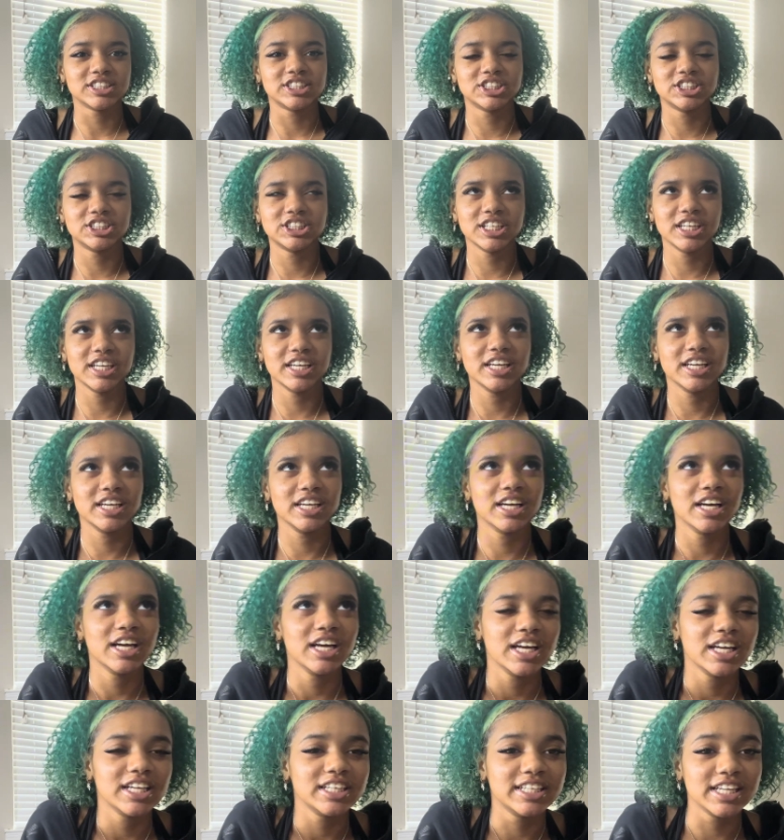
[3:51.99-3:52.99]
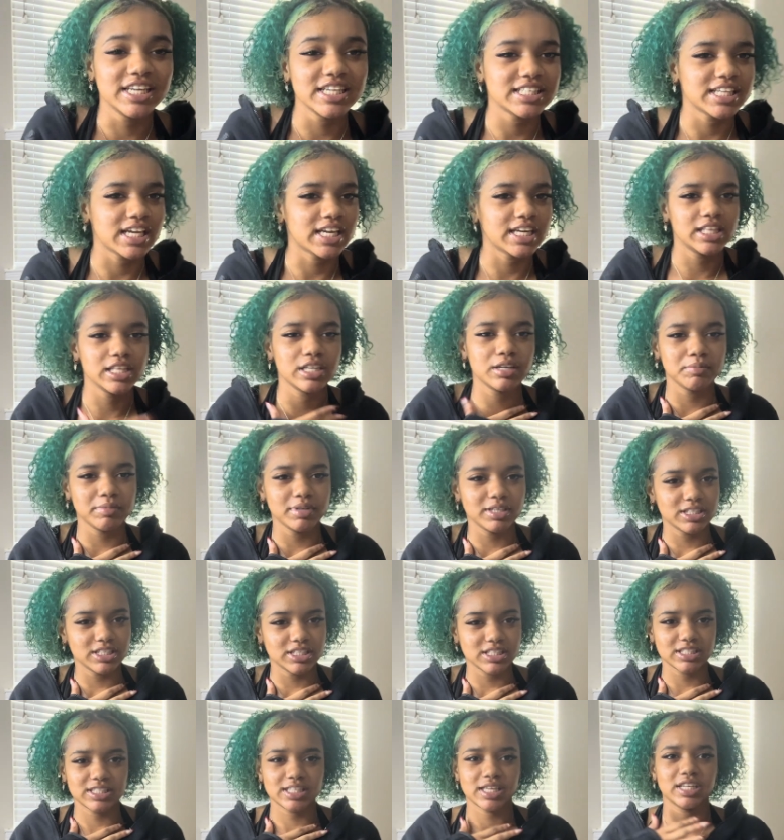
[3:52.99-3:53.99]
She didn't say anything to me.
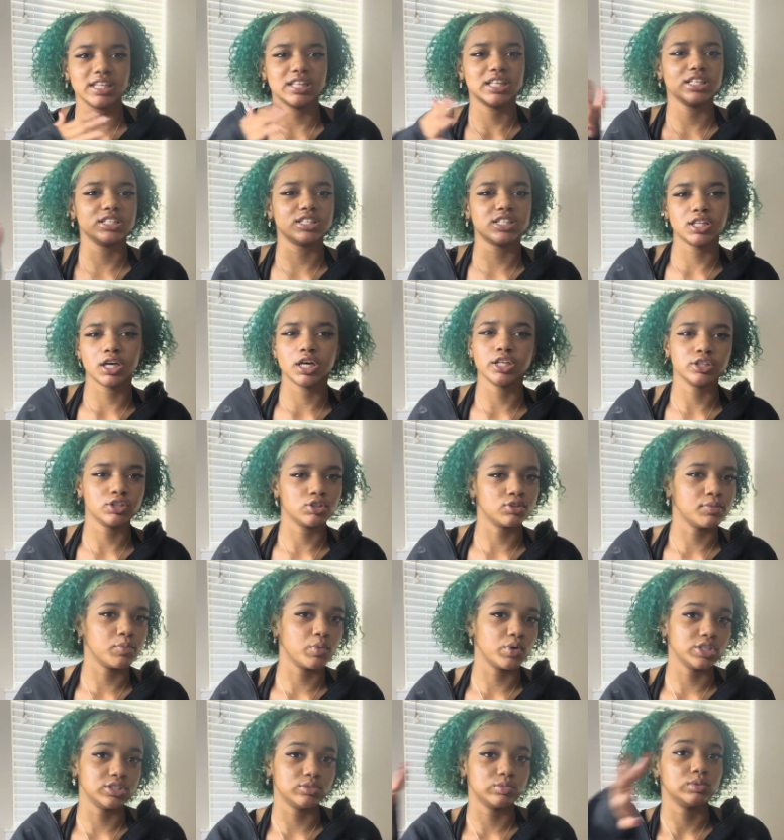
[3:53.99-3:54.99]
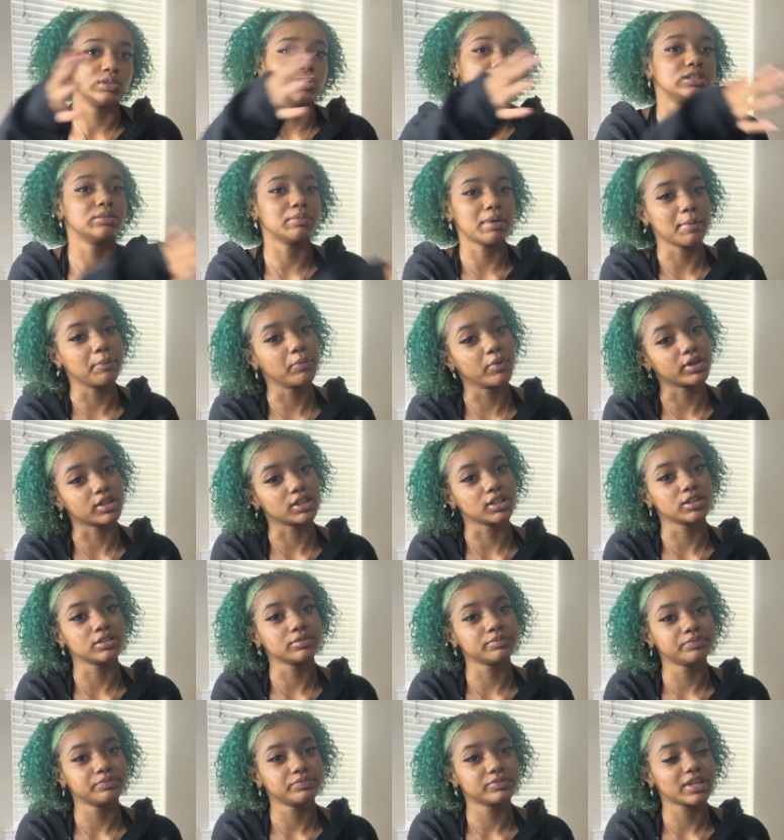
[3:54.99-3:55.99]
She didn't say anything to the other little boys, to my
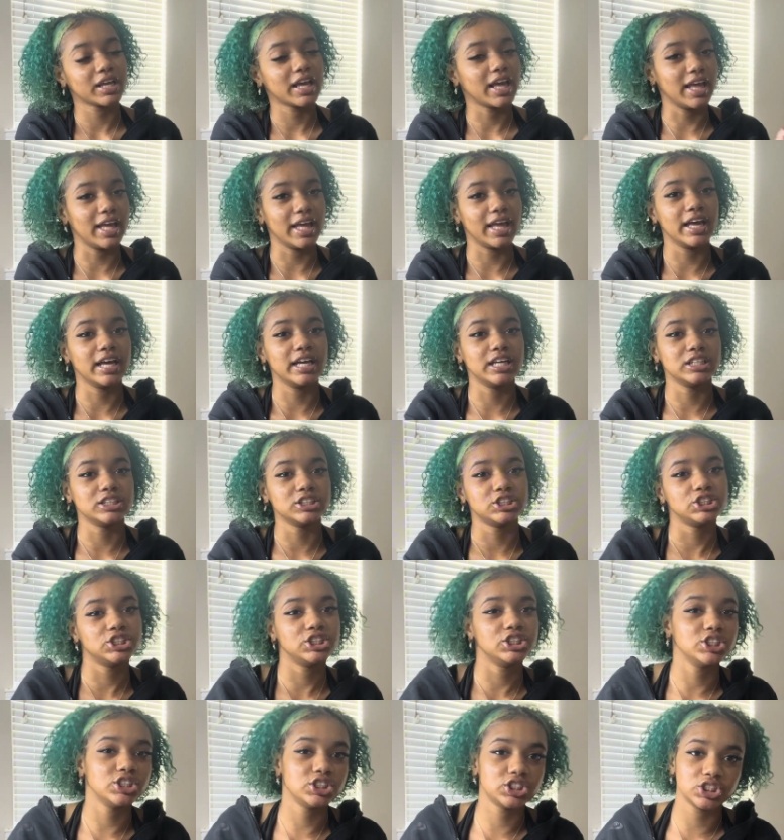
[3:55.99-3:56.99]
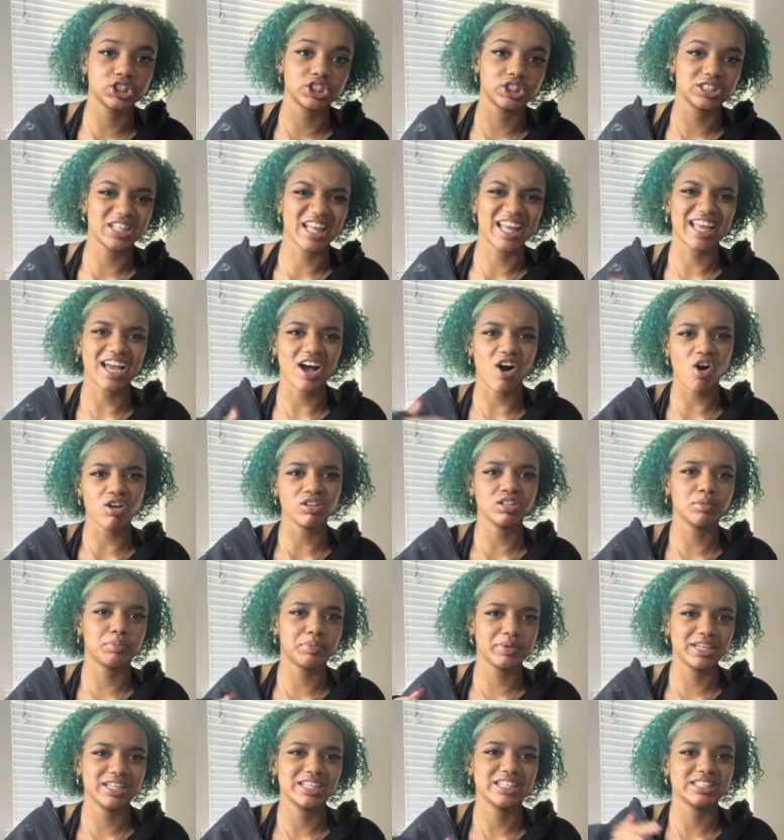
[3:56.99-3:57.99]
brother. And she's like all
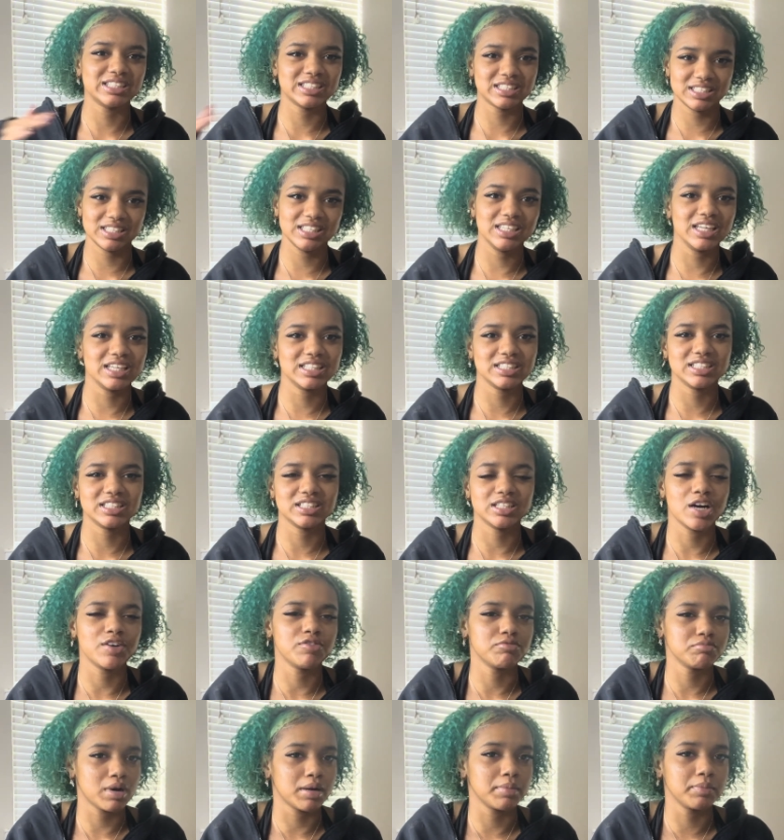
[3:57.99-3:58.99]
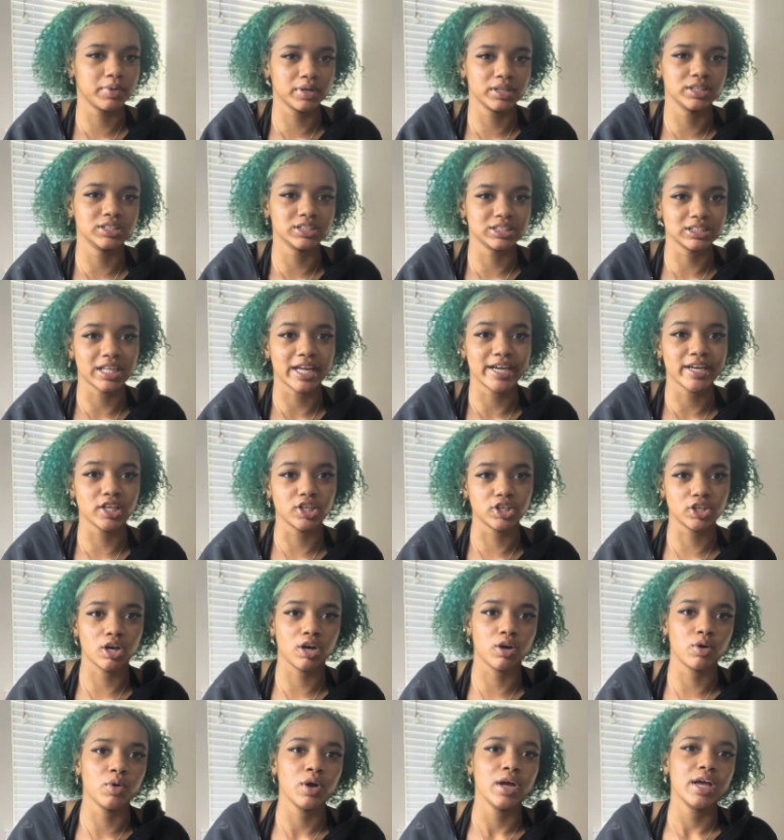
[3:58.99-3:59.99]
up in his seat and stuff. My brother's like,
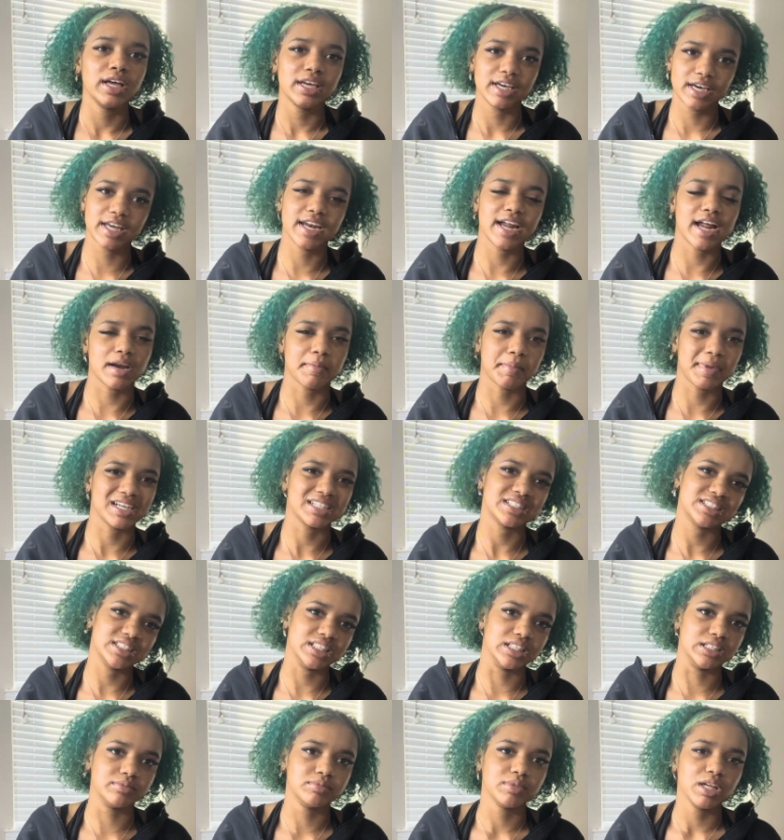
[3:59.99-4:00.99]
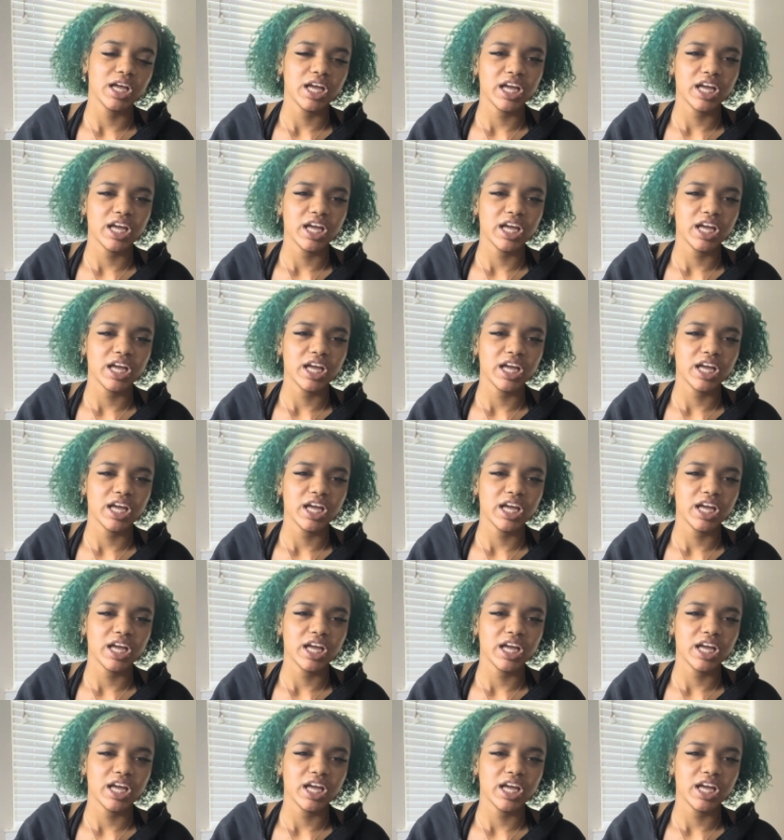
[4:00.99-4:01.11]
yo, get out of my seat.